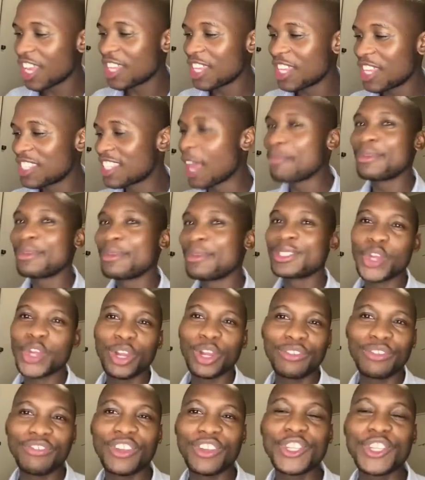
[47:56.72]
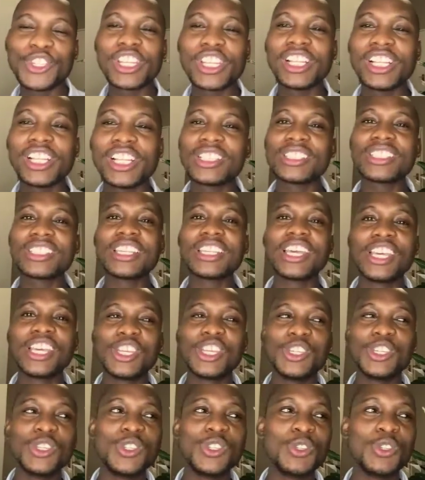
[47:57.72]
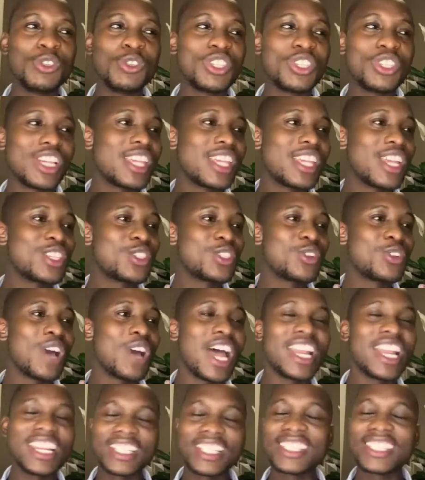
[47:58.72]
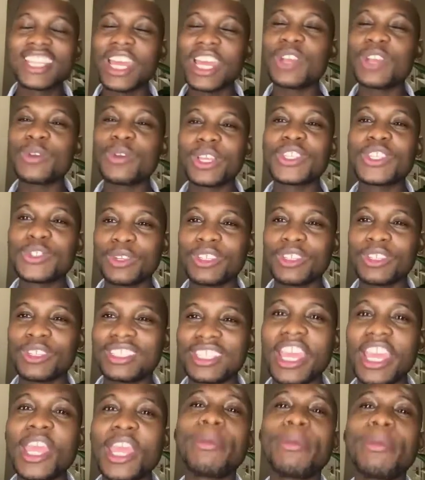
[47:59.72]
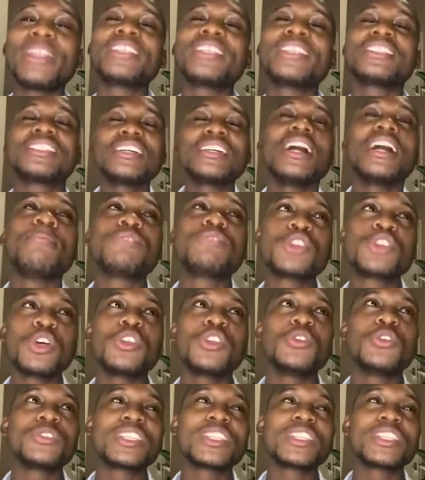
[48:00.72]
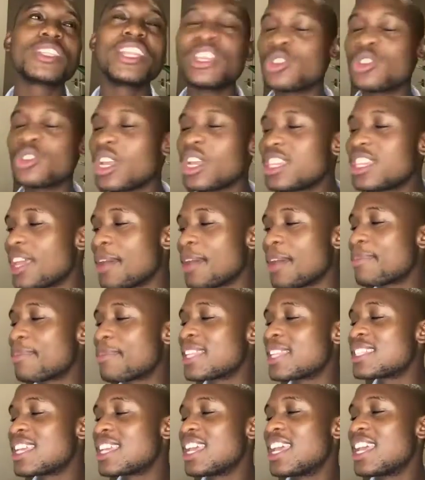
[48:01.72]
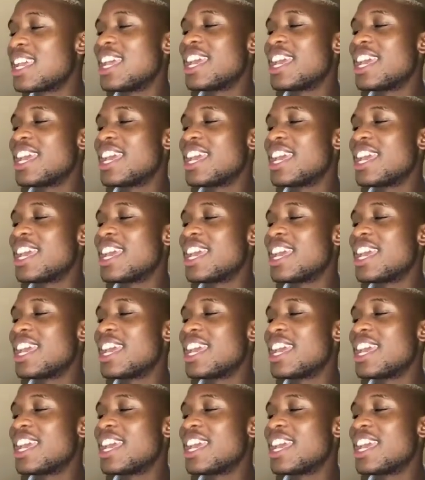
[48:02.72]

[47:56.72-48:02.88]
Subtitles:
Zama's confessionals, you just had to understand what she was saying, but still, I'm sure you still enjoyed them. But